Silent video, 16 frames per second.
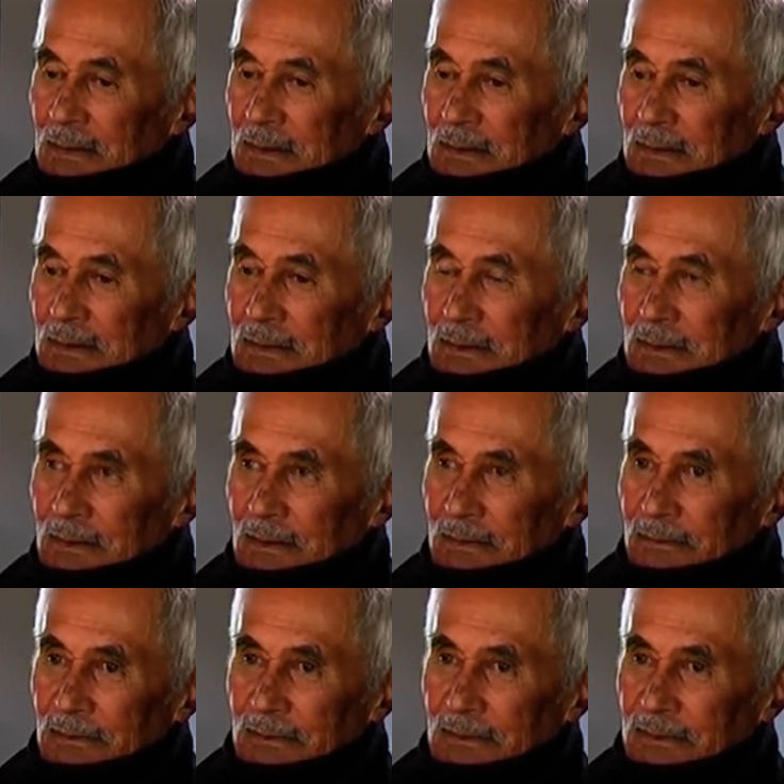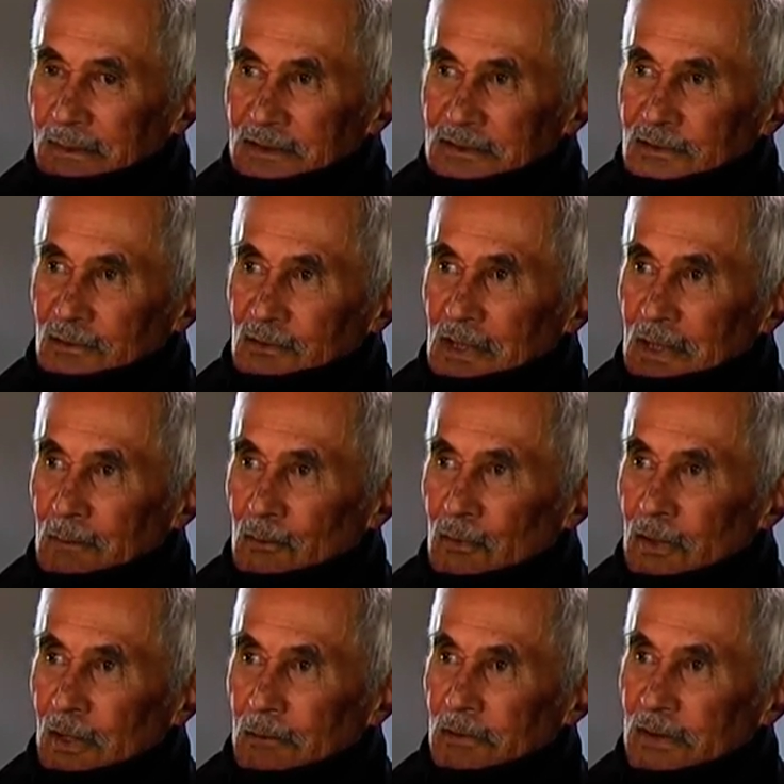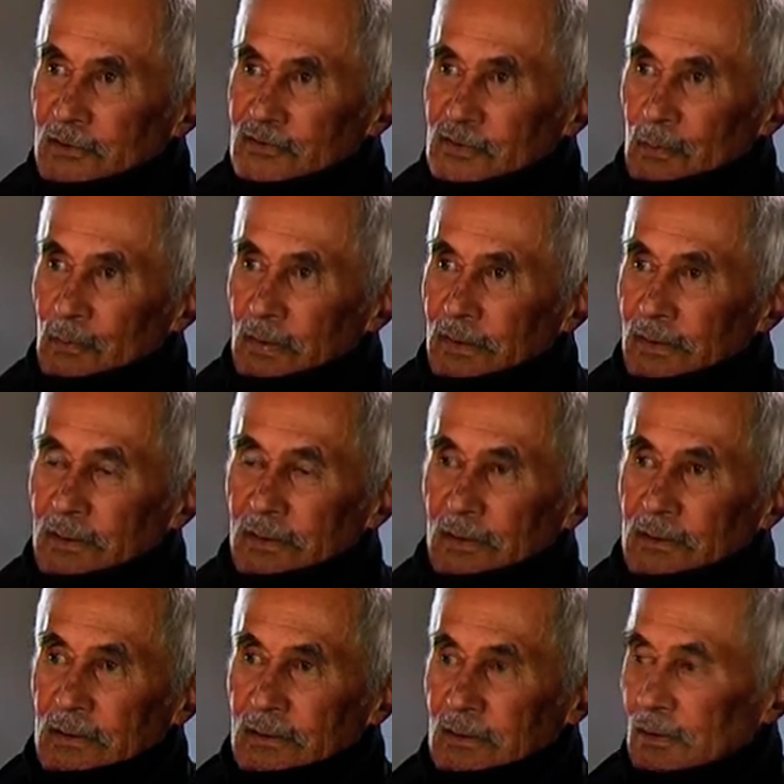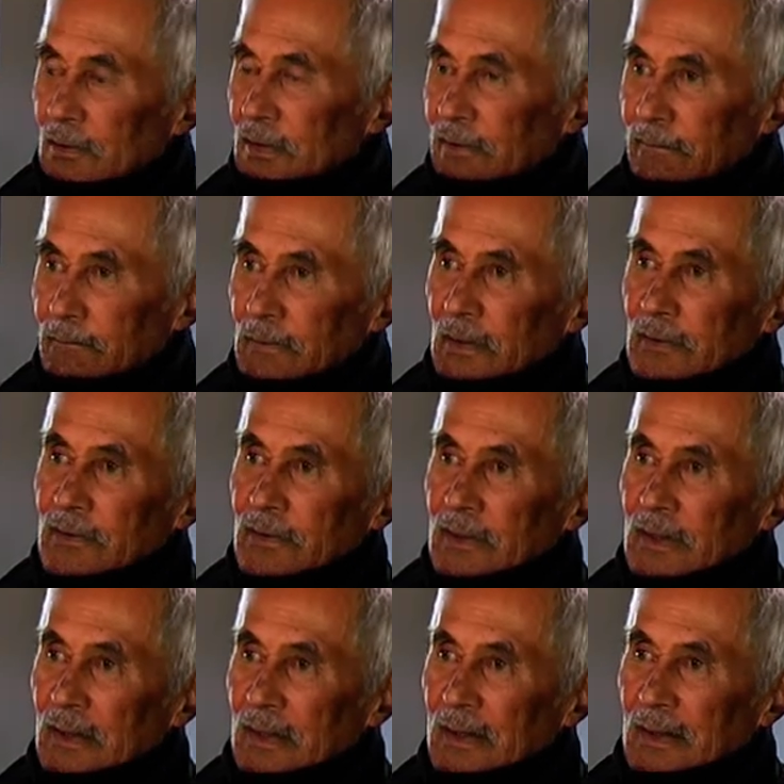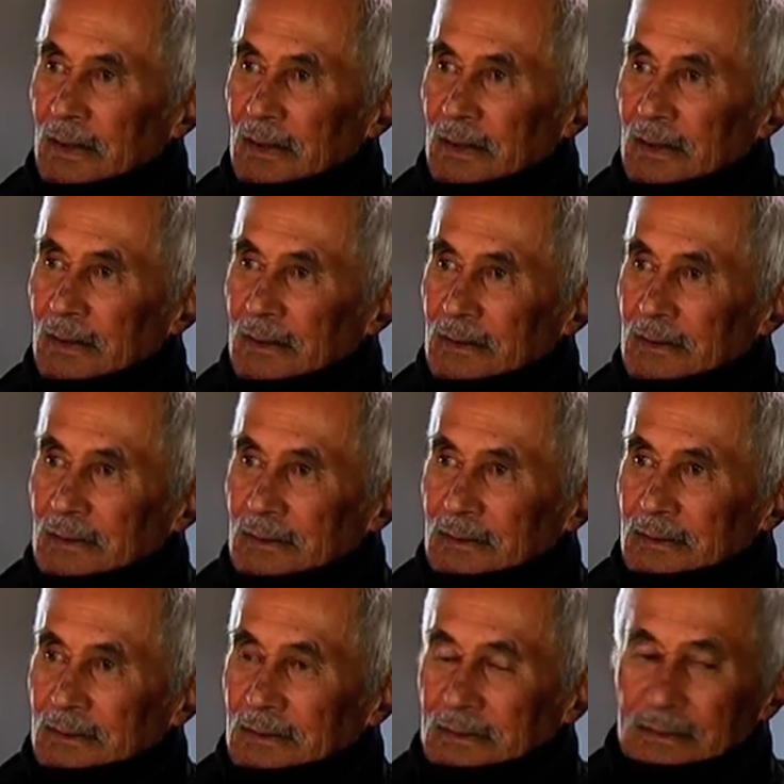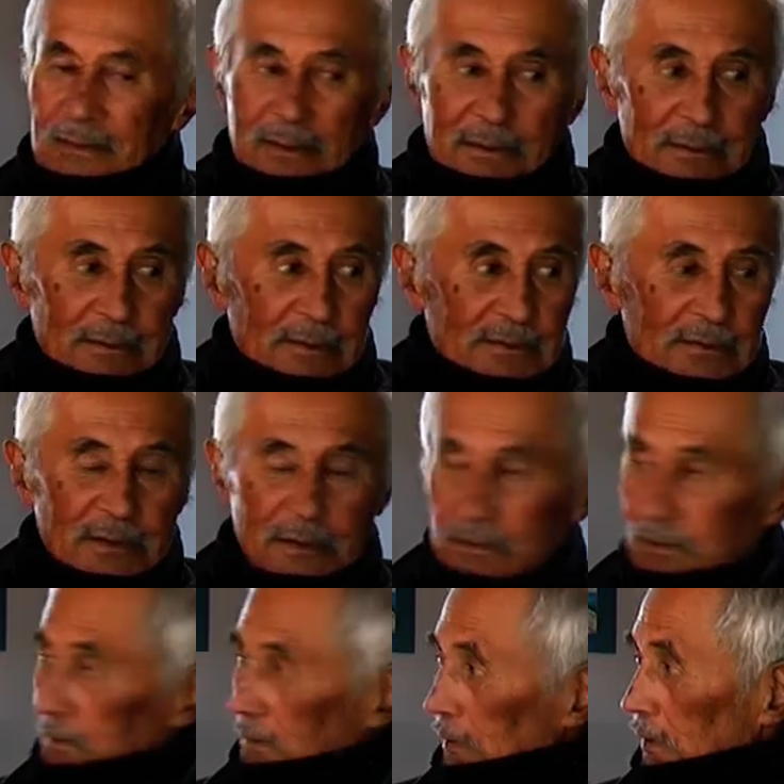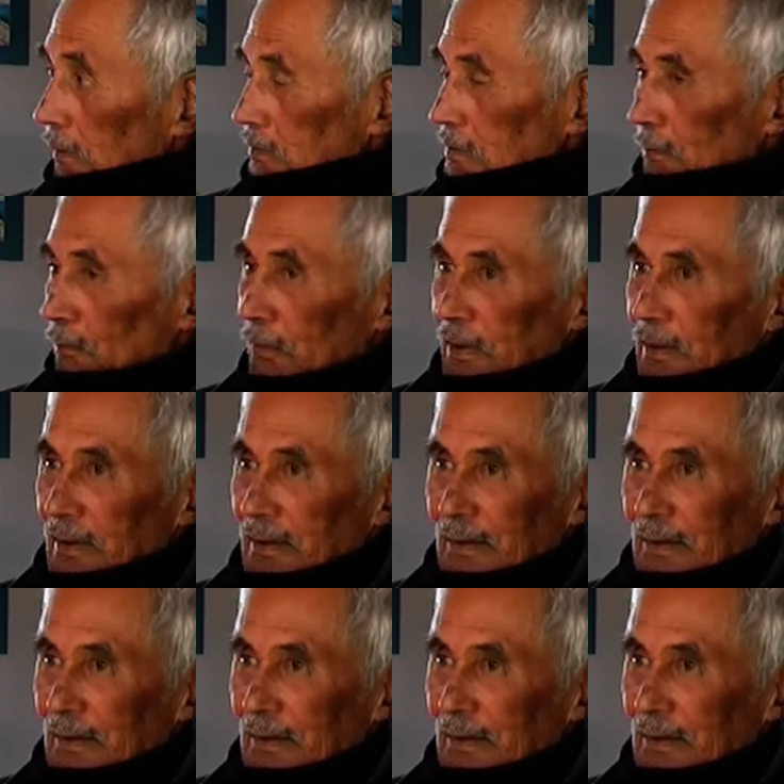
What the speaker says: And they're still lying around somewhere. They're not even mounted. They're here somewhere.